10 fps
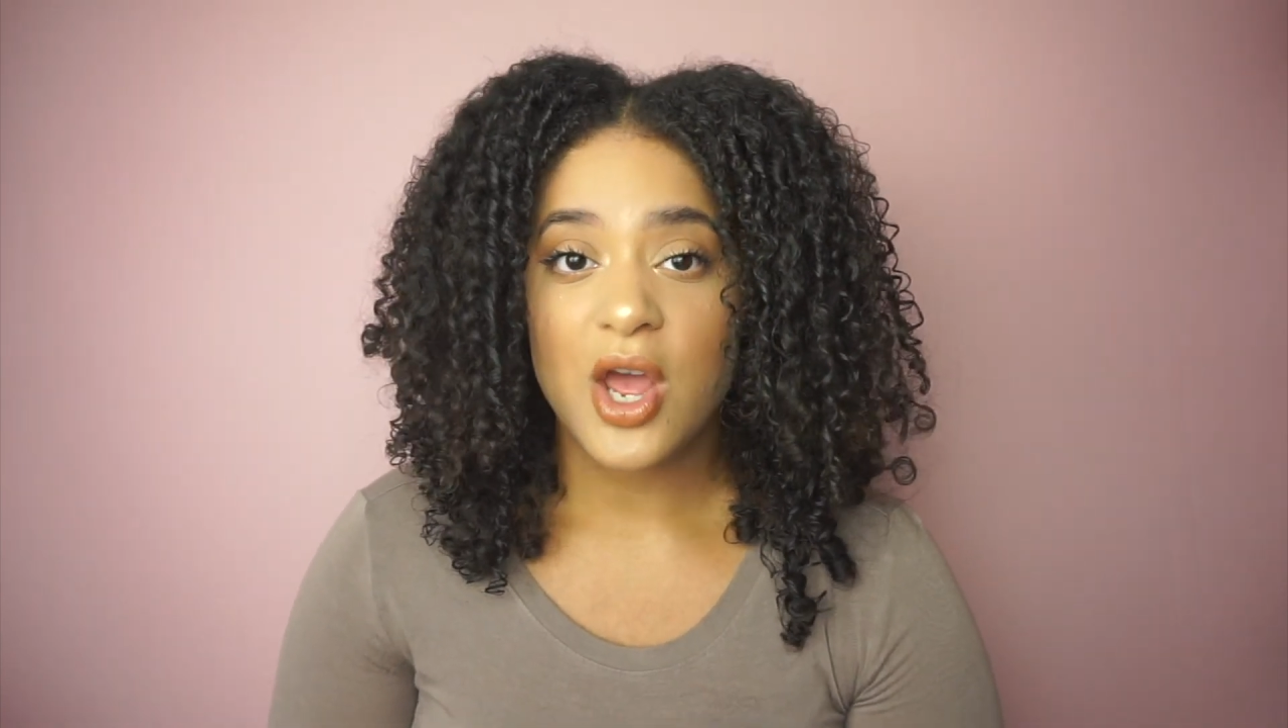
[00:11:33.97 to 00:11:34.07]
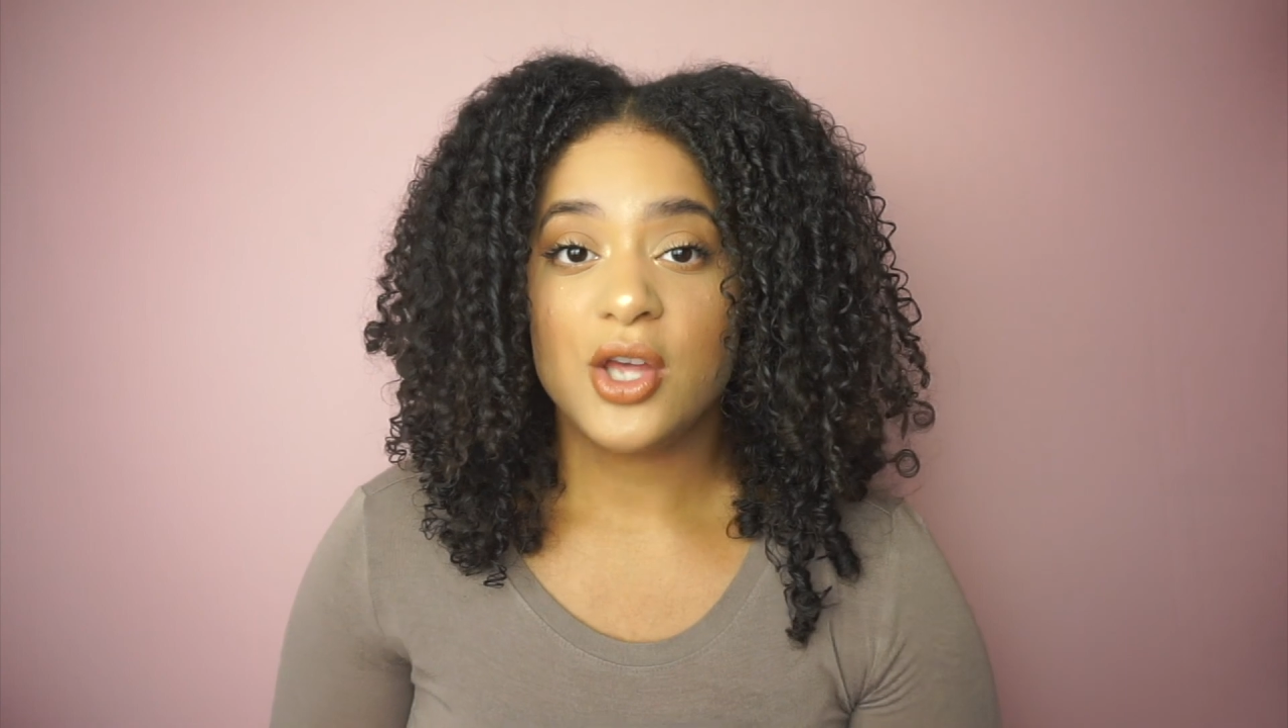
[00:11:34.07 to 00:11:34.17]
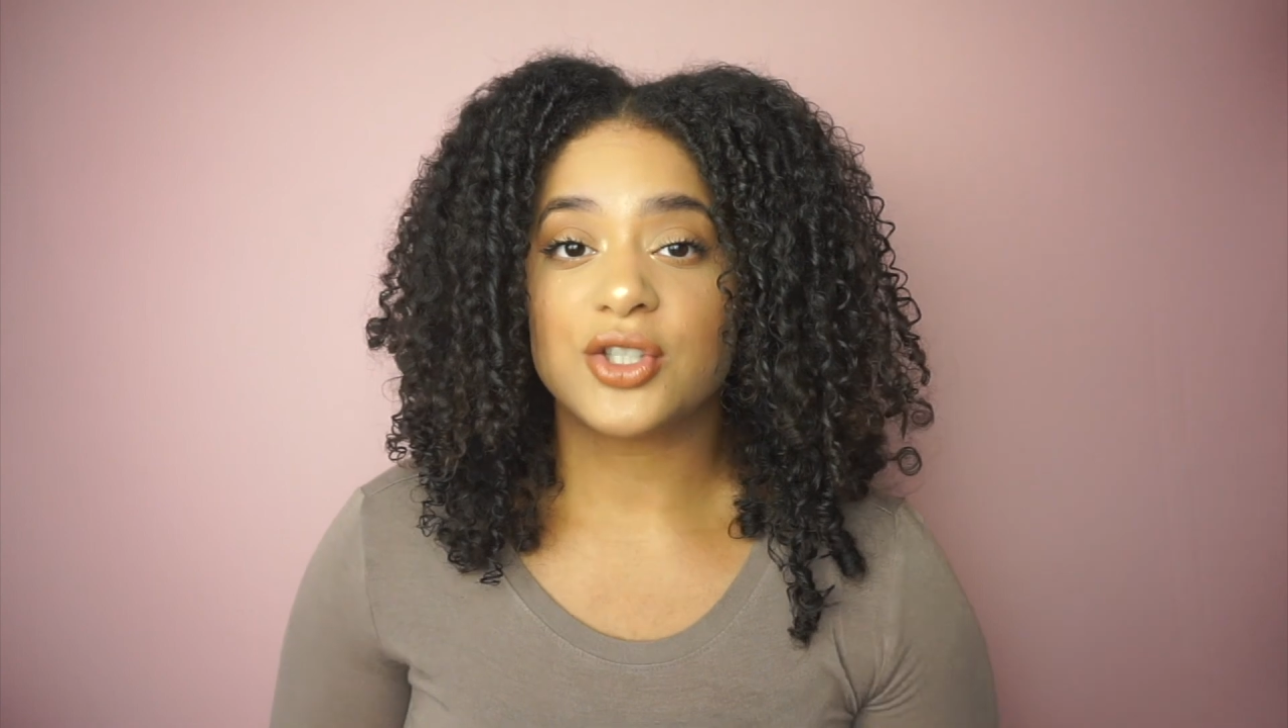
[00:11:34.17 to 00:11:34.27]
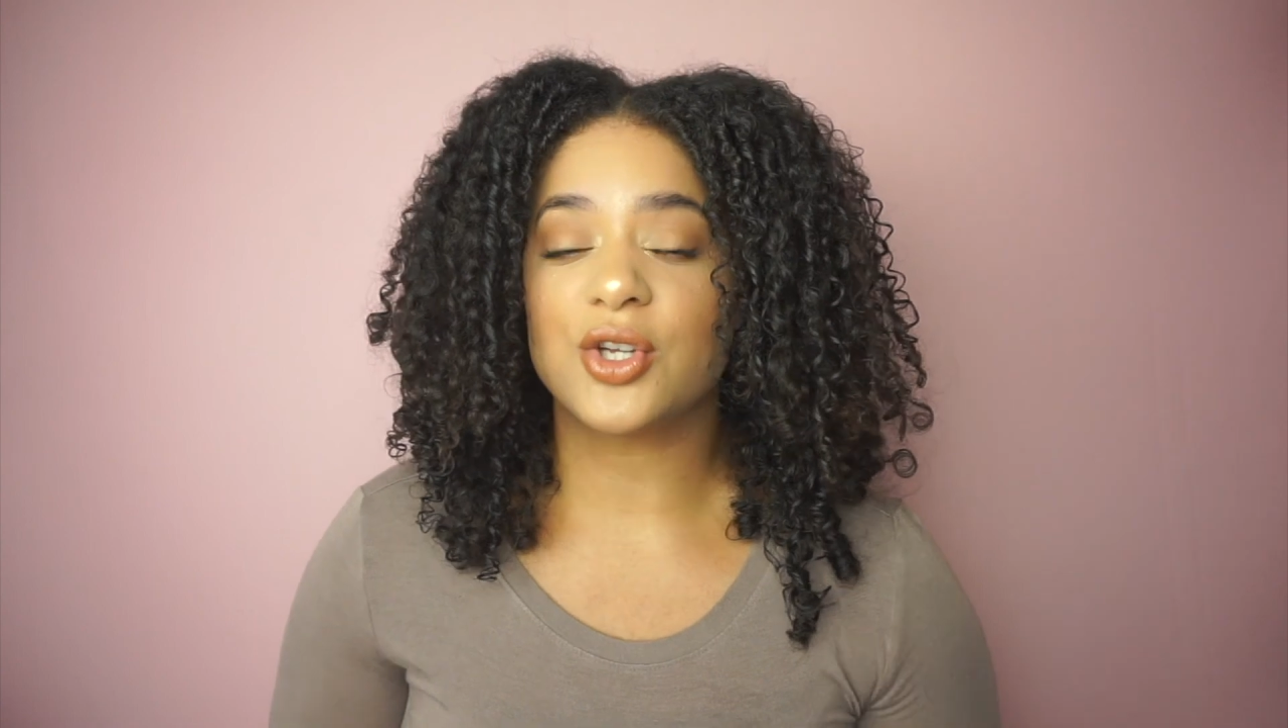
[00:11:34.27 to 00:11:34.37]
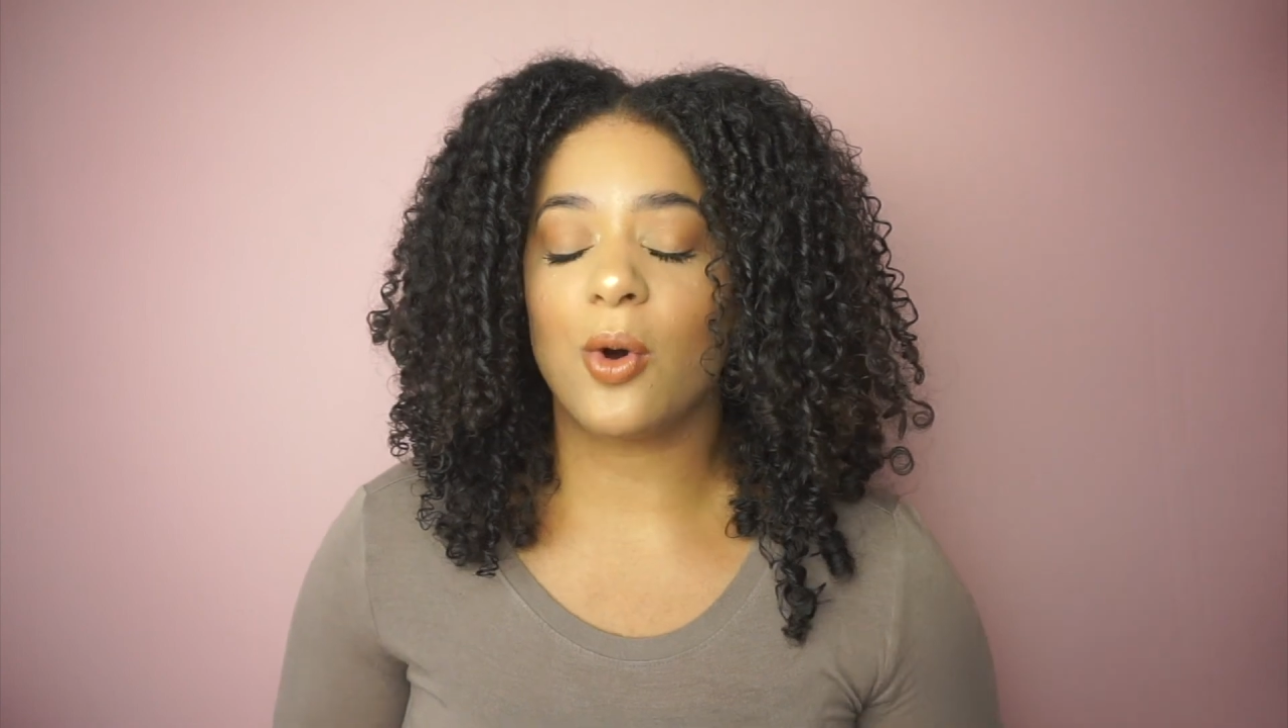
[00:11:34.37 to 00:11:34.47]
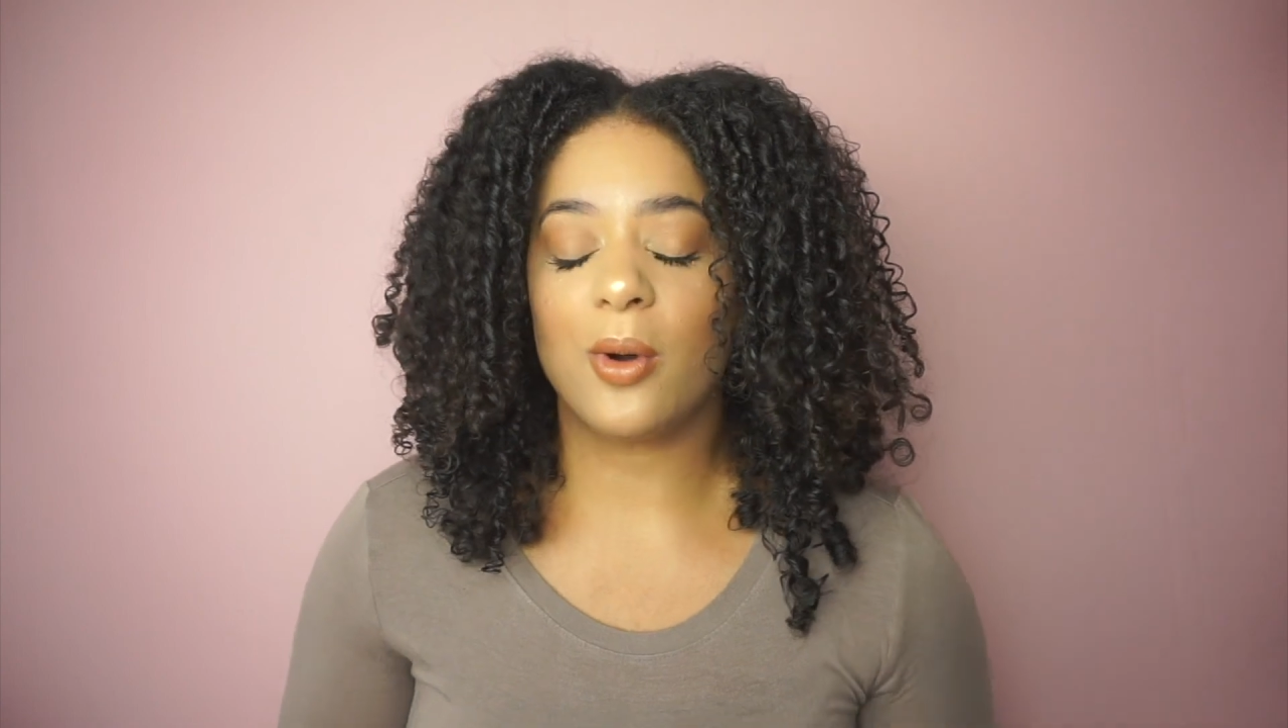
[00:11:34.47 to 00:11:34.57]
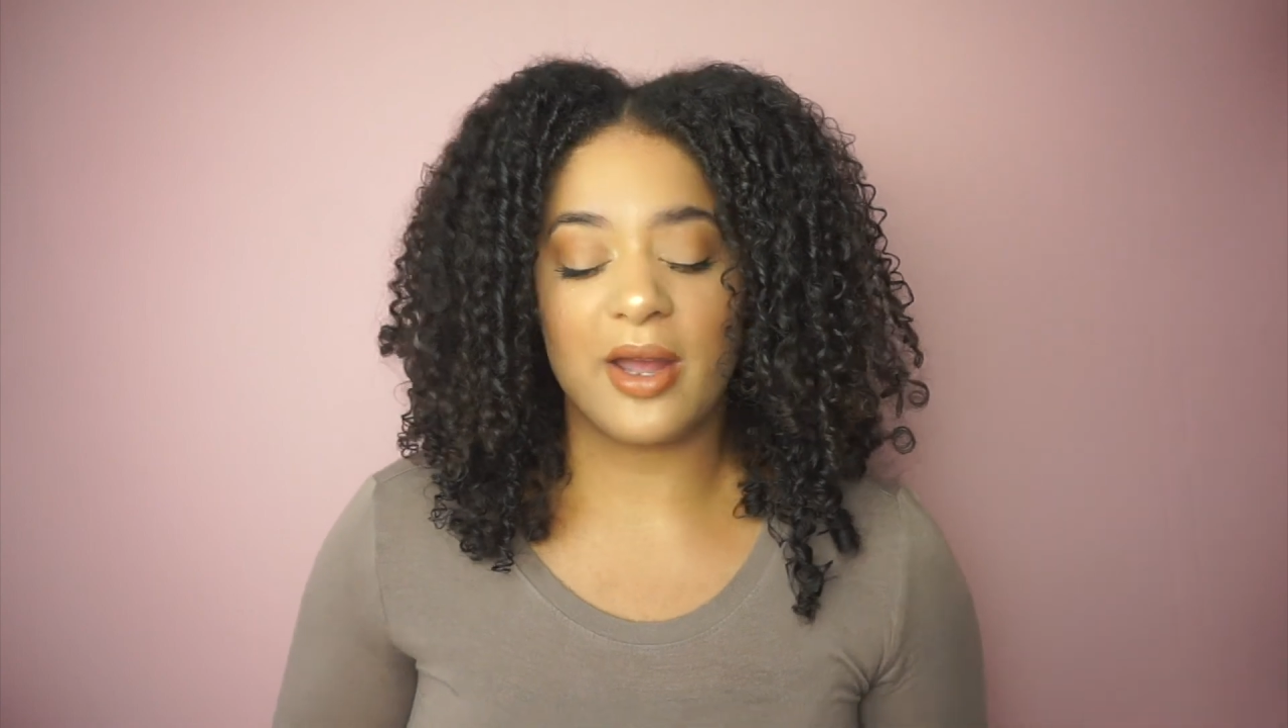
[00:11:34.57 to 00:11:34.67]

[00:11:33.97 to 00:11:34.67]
So